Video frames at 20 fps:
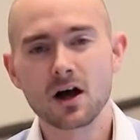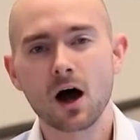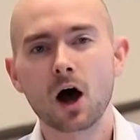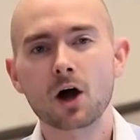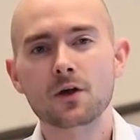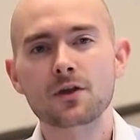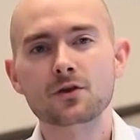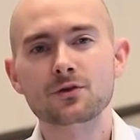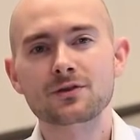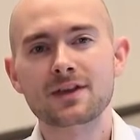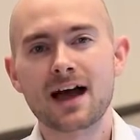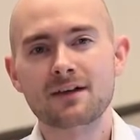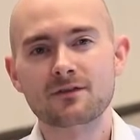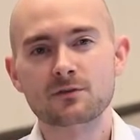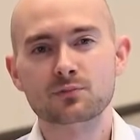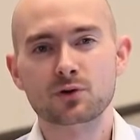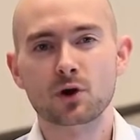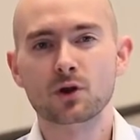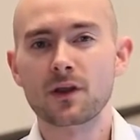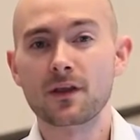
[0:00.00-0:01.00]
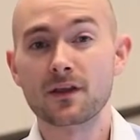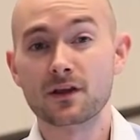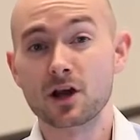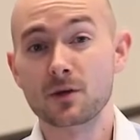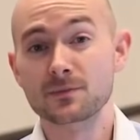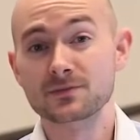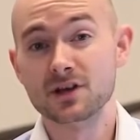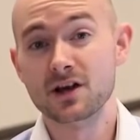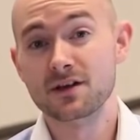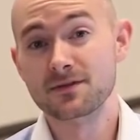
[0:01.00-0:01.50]
Are they going to have a product that
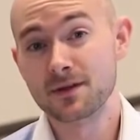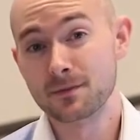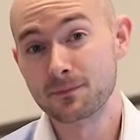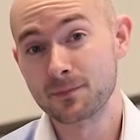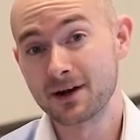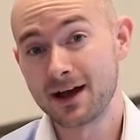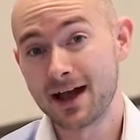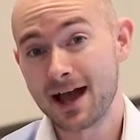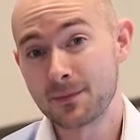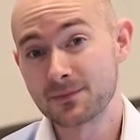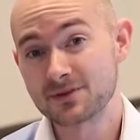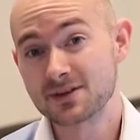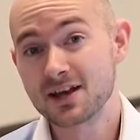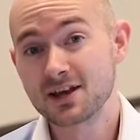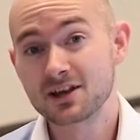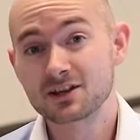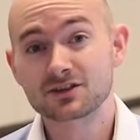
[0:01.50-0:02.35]
comes out that perhaps